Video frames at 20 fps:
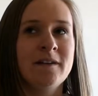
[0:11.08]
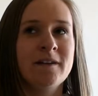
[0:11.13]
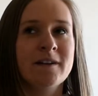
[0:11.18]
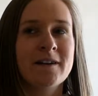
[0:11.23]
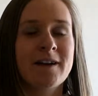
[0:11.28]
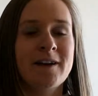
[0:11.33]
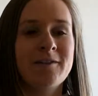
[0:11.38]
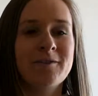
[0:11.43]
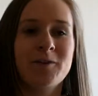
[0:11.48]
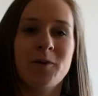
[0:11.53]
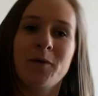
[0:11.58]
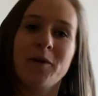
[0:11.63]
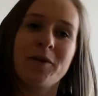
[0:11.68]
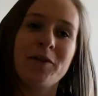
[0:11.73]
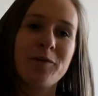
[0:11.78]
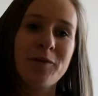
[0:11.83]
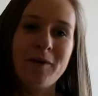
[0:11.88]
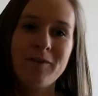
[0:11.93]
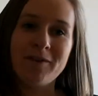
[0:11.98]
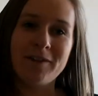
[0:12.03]
kind of going
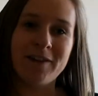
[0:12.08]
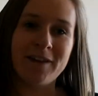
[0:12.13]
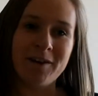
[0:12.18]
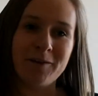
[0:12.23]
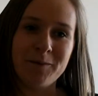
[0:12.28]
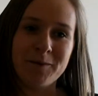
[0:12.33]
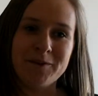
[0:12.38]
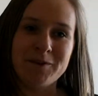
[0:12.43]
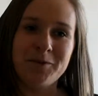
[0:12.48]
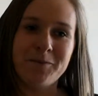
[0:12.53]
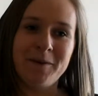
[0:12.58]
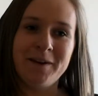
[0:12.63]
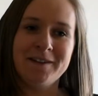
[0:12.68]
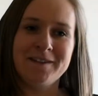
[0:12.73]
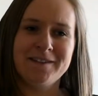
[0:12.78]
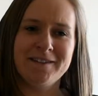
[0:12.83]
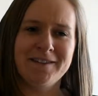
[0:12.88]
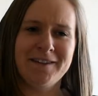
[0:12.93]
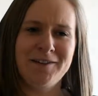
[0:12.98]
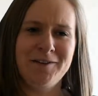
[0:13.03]
through everything in Western
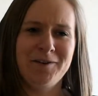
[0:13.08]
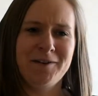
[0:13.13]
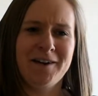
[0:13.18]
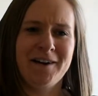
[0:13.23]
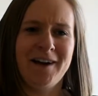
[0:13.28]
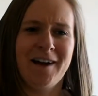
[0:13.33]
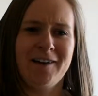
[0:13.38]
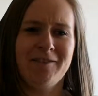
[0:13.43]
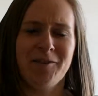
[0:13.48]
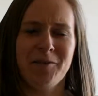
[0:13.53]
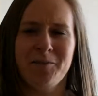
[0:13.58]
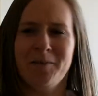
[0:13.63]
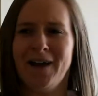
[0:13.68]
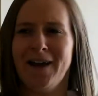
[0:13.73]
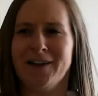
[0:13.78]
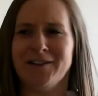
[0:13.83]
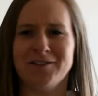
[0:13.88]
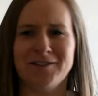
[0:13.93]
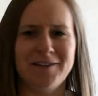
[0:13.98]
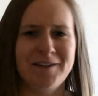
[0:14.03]
medicine that you can kind of
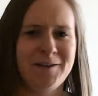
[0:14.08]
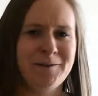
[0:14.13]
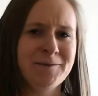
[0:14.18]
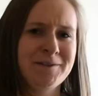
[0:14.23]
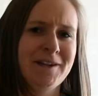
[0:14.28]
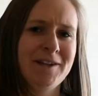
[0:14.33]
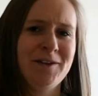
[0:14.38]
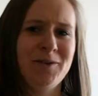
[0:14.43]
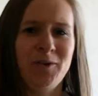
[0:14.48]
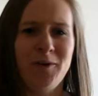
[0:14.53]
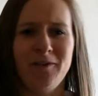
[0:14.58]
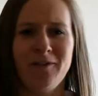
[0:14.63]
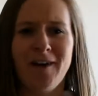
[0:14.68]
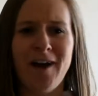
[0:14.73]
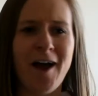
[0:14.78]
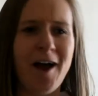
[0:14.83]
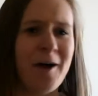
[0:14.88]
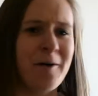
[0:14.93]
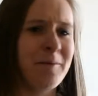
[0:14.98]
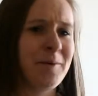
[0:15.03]
imagine. He was at U of
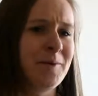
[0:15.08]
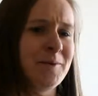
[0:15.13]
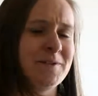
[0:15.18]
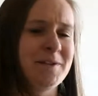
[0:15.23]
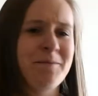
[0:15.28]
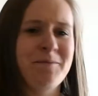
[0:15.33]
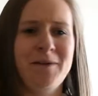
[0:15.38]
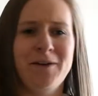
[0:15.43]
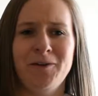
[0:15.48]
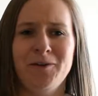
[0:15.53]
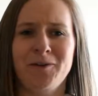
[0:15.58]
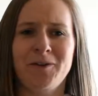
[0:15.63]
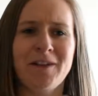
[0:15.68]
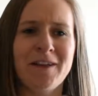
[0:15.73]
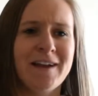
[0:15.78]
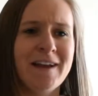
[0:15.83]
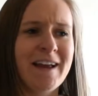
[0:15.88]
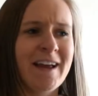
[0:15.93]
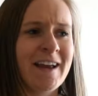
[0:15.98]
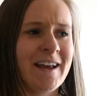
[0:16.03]
M, he was at Mayo
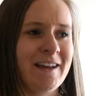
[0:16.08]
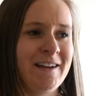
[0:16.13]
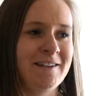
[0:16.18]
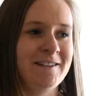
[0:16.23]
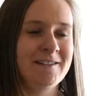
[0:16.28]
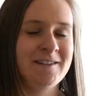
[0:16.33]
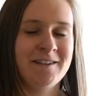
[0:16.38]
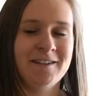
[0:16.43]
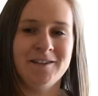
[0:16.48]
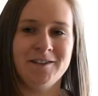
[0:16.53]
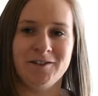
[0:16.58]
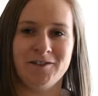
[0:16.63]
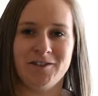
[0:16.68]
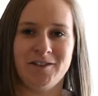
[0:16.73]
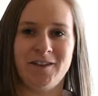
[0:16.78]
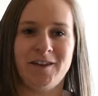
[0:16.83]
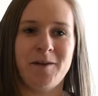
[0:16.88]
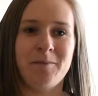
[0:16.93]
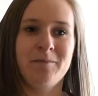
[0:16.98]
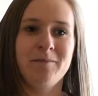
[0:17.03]
Clinic, and his condition
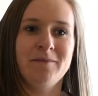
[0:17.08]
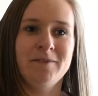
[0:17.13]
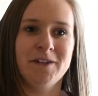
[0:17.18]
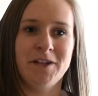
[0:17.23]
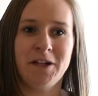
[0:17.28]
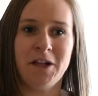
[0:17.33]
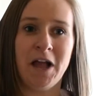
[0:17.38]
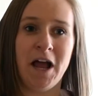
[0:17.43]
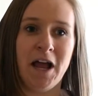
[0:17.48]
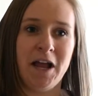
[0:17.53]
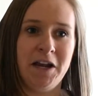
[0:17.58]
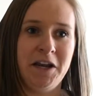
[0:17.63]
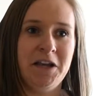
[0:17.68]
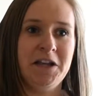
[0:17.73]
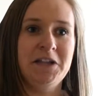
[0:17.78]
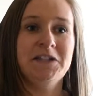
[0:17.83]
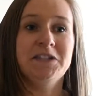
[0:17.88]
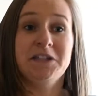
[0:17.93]
kept declining.